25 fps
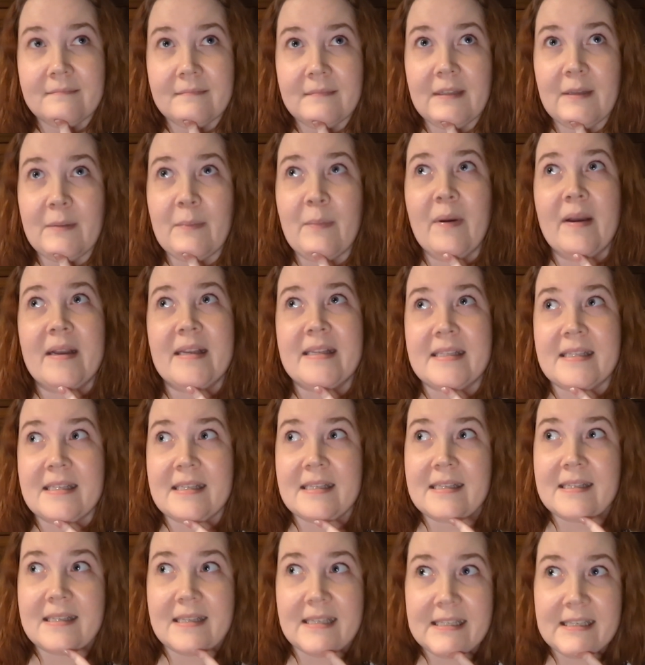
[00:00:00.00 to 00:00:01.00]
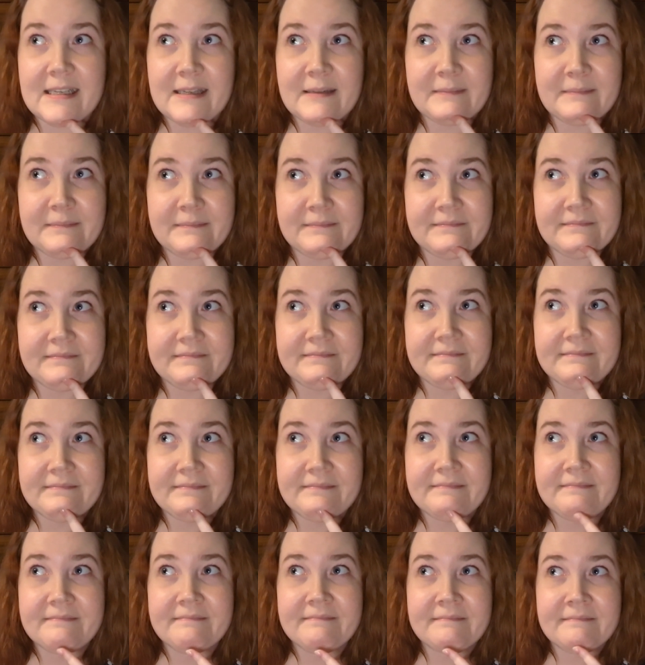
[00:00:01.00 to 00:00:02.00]
in Pisces season.
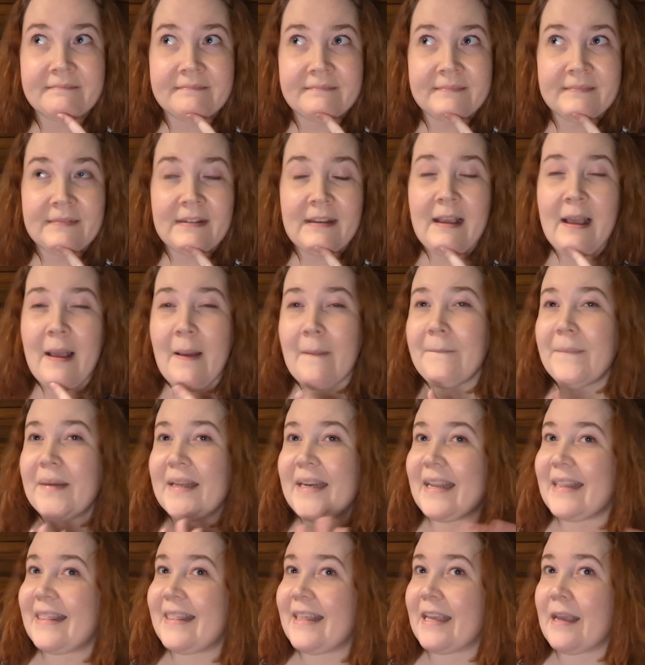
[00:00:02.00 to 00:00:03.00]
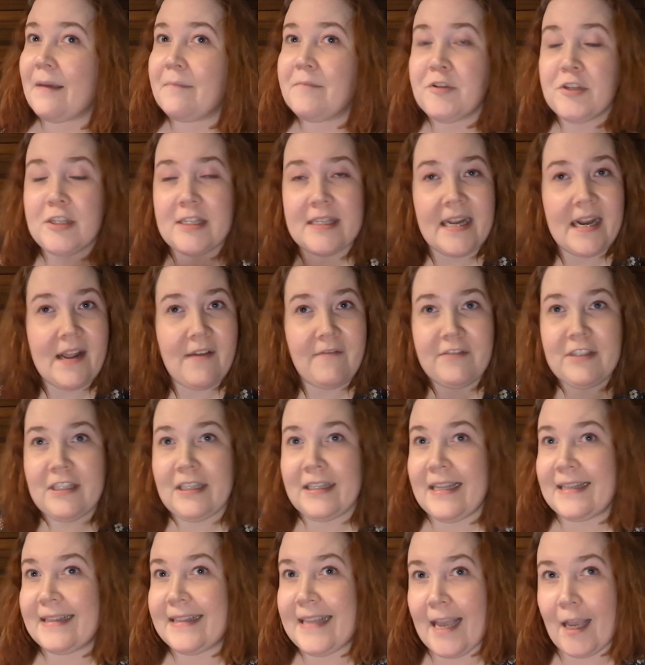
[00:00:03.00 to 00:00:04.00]
But I think I'm just gonna have to
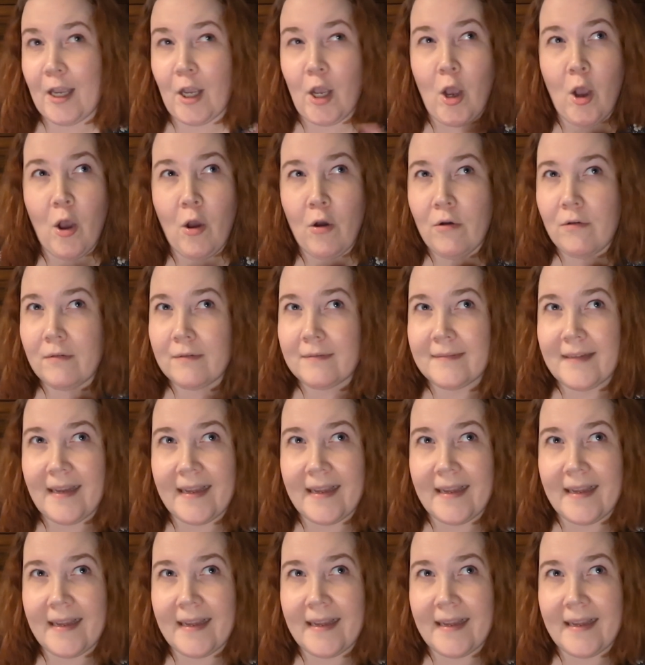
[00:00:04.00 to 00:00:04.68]
let that go.